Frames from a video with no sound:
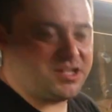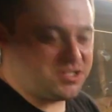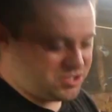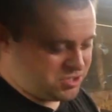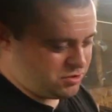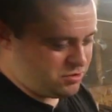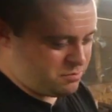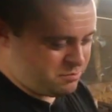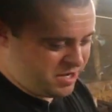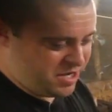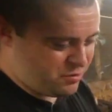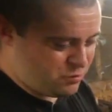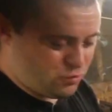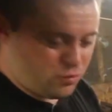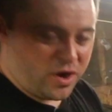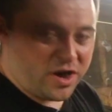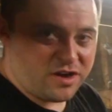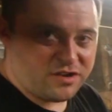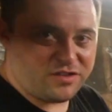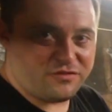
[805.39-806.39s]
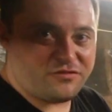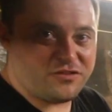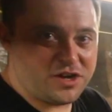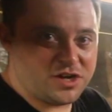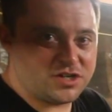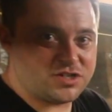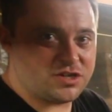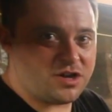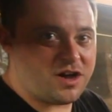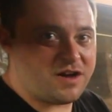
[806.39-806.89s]
And so it might wear the
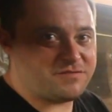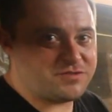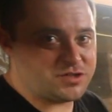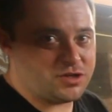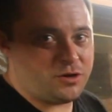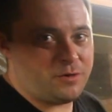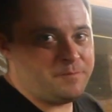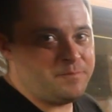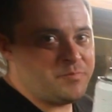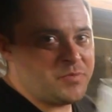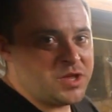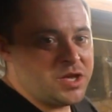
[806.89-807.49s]
finish off. So